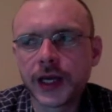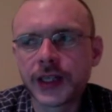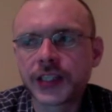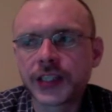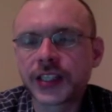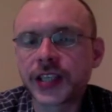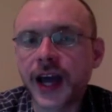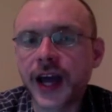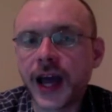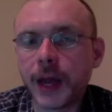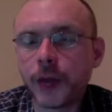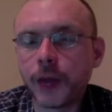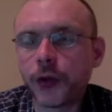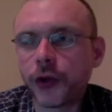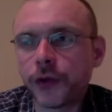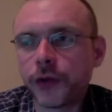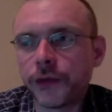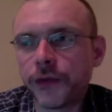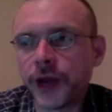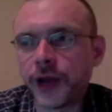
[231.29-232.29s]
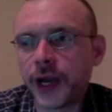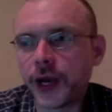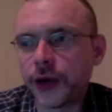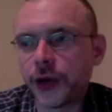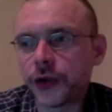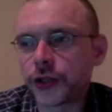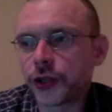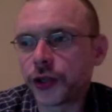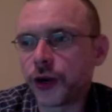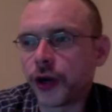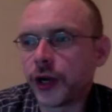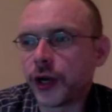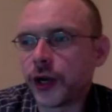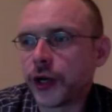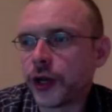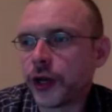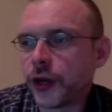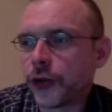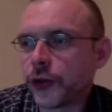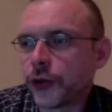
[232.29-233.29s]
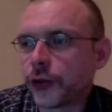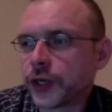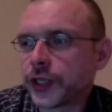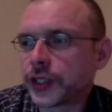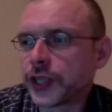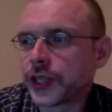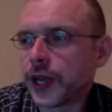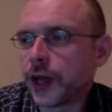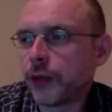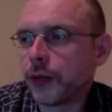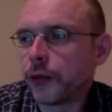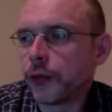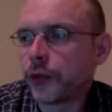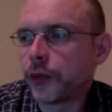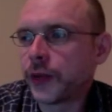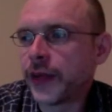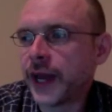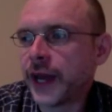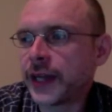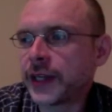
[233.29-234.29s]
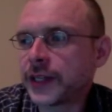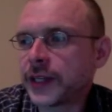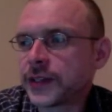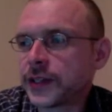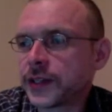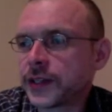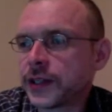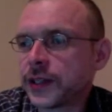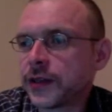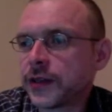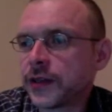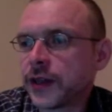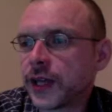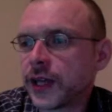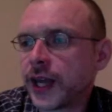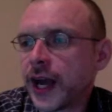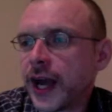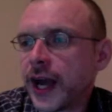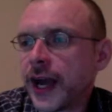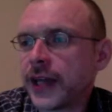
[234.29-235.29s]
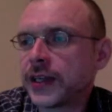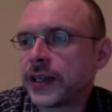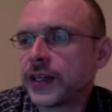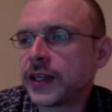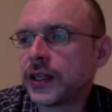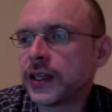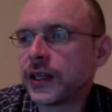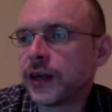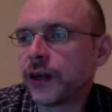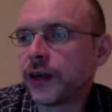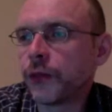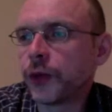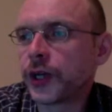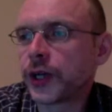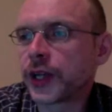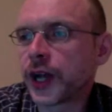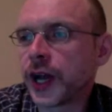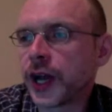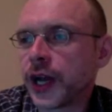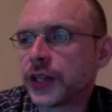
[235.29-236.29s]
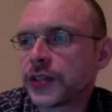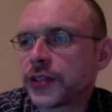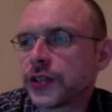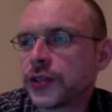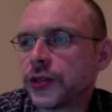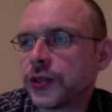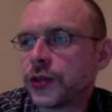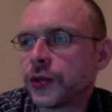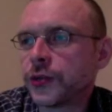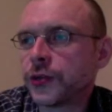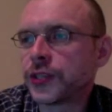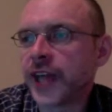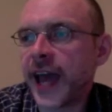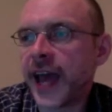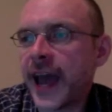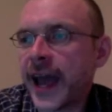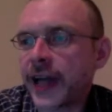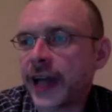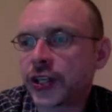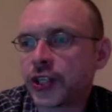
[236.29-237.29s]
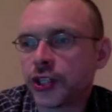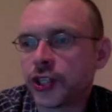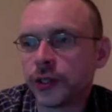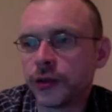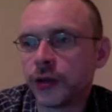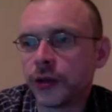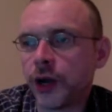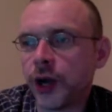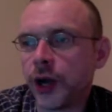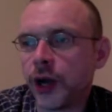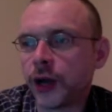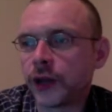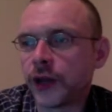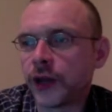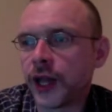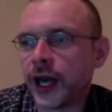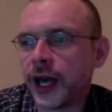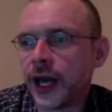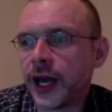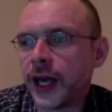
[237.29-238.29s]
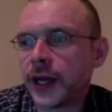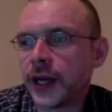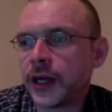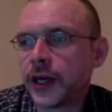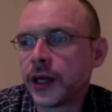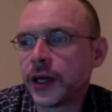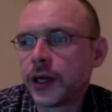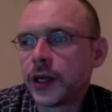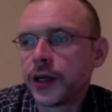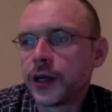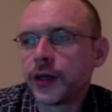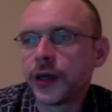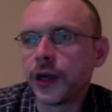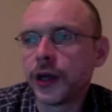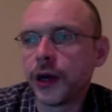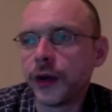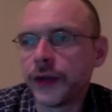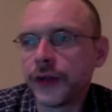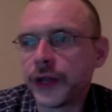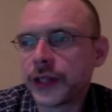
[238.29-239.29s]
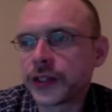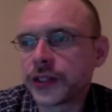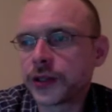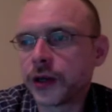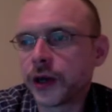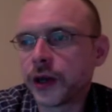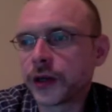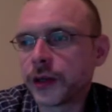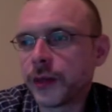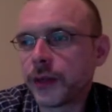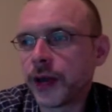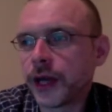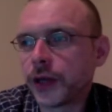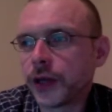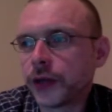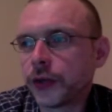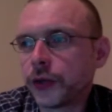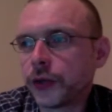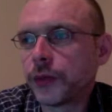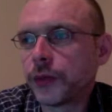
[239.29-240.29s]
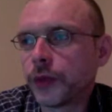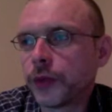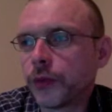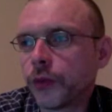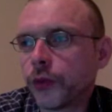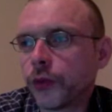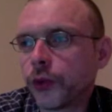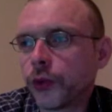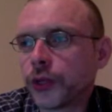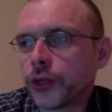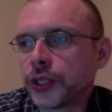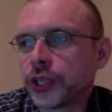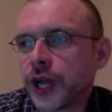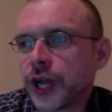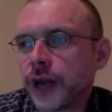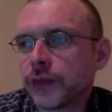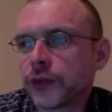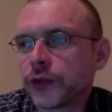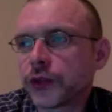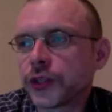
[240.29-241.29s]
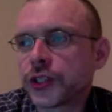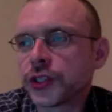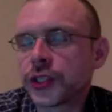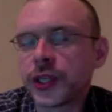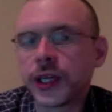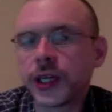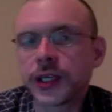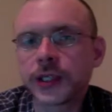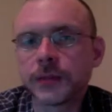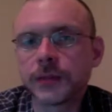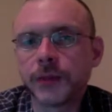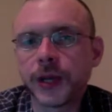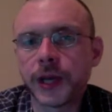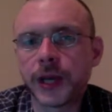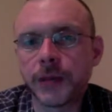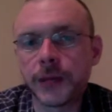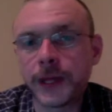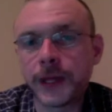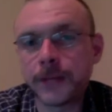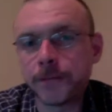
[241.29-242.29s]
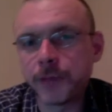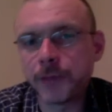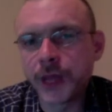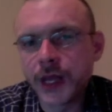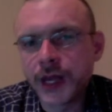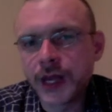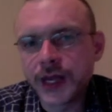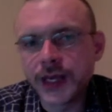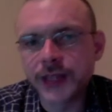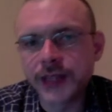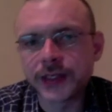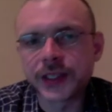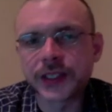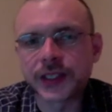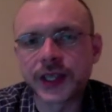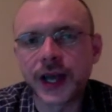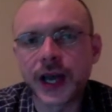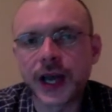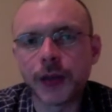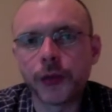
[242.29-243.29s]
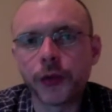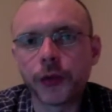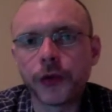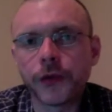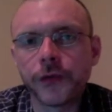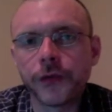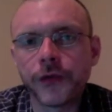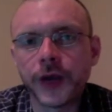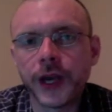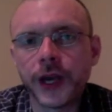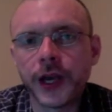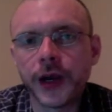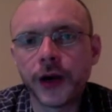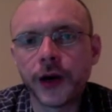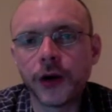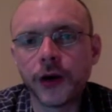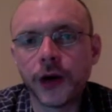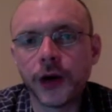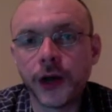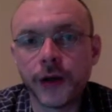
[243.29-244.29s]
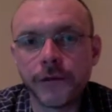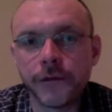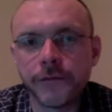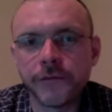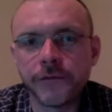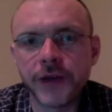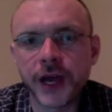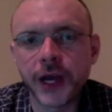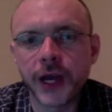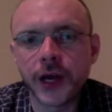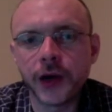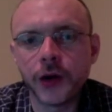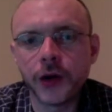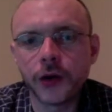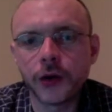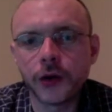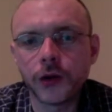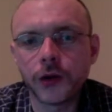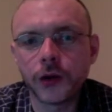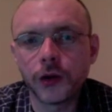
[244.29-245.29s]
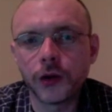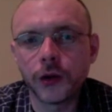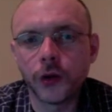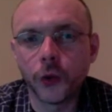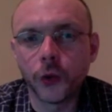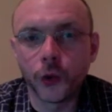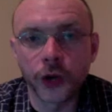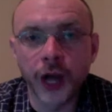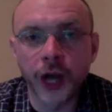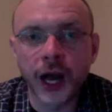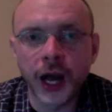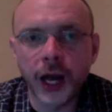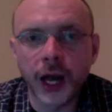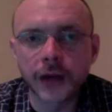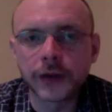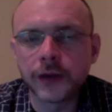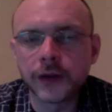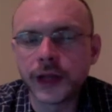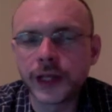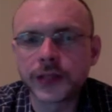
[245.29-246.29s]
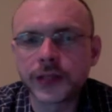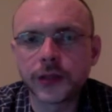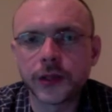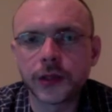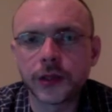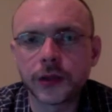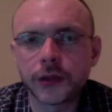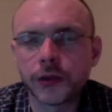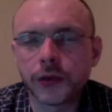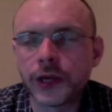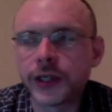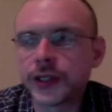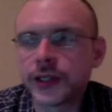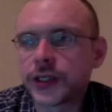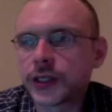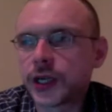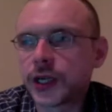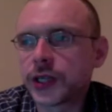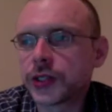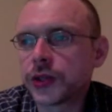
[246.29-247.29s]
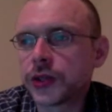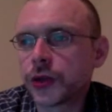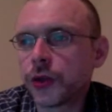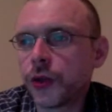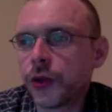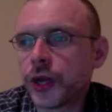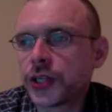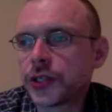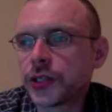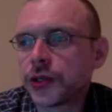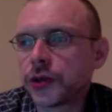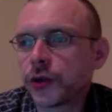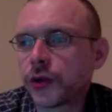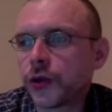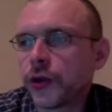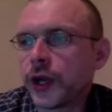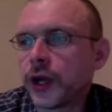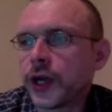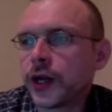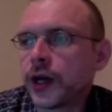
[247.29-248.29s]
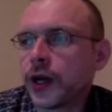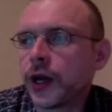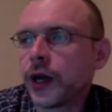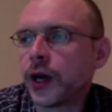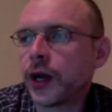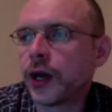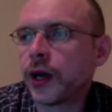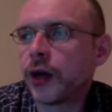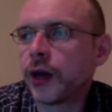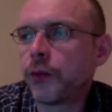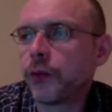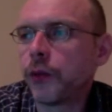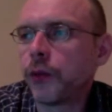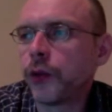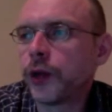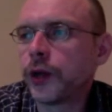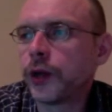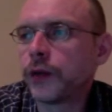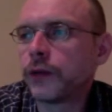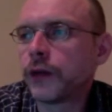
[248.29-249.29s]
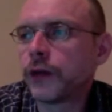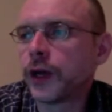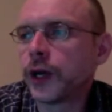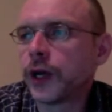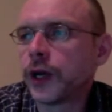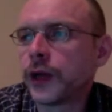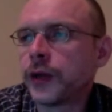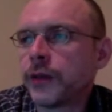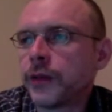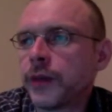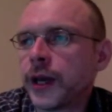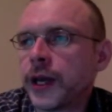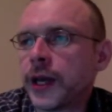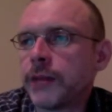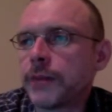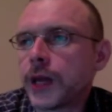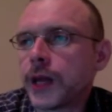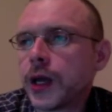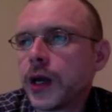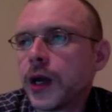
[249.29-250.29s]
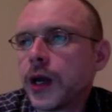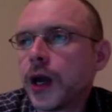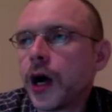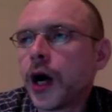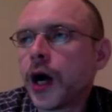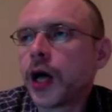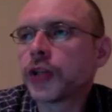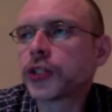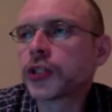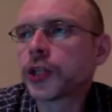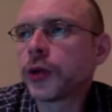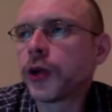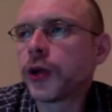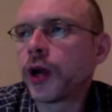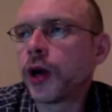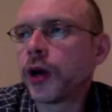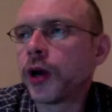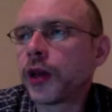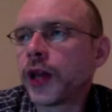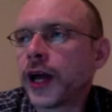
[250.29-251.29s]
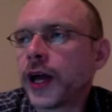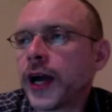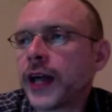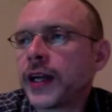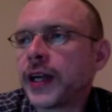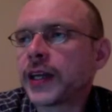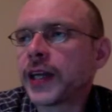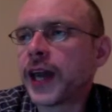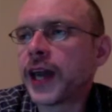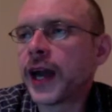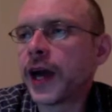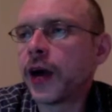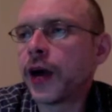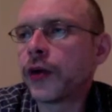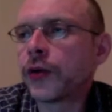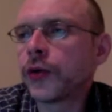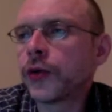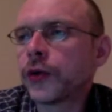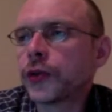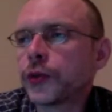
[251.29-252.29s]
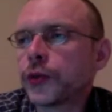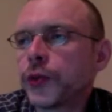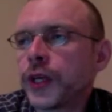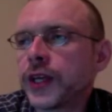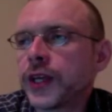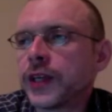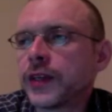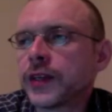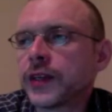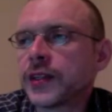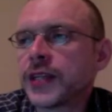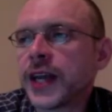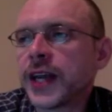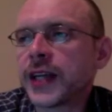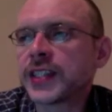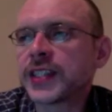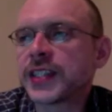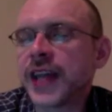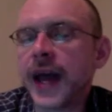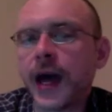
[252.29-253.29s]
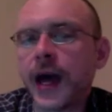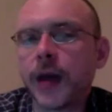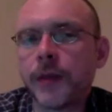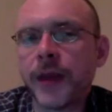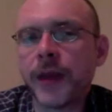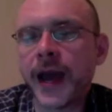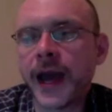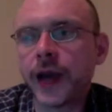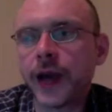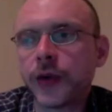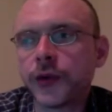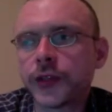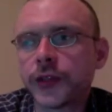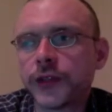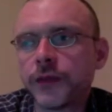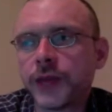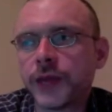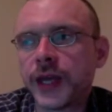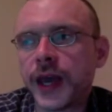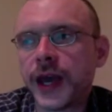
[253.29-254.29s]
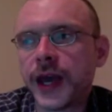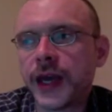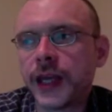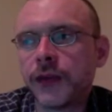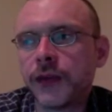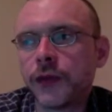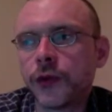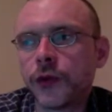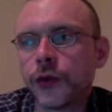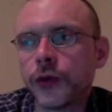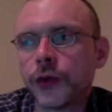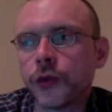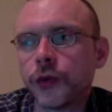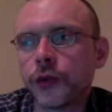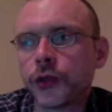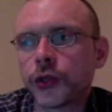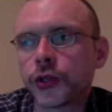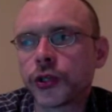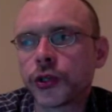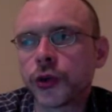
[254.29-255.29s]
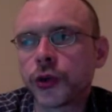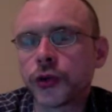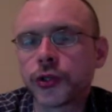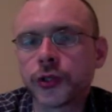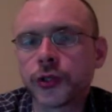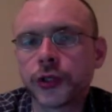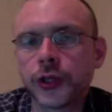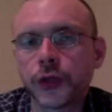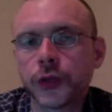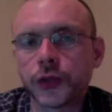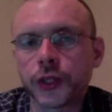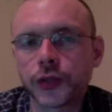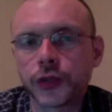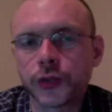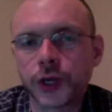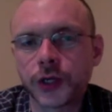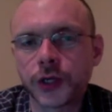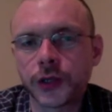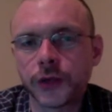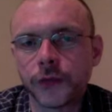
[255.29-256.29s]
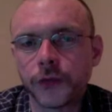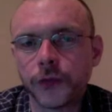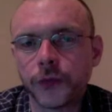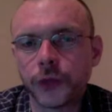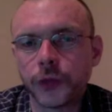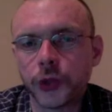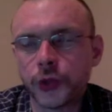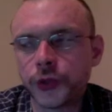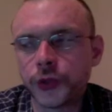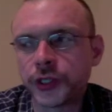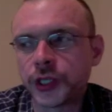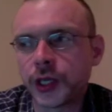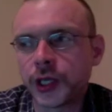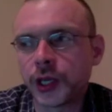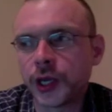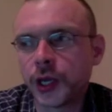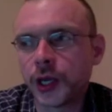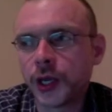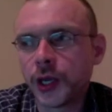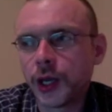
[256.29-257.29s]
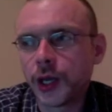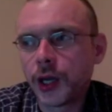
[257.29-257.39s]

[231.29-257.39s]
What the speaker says: Cyber affairs are another example, and that gets us into the idea of what constitutes action online. And that's talked about a little more in chapter 6, but is a cyber affair an affair or not? And that's a great discussion question, a great point of debate. Also, in online encounters, we can test out patterns of behavior that we're socially restricted from using.